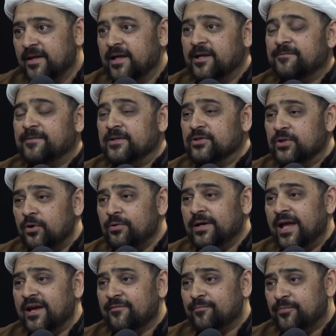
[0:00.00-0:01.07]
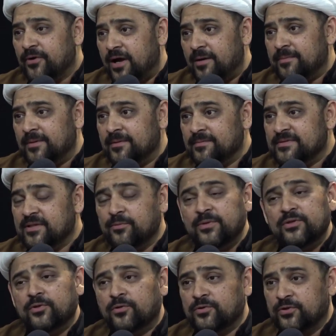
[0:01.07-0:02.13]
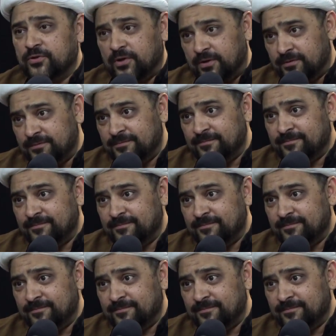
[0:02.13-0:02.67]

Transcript: If we don't have problems, we don't grow.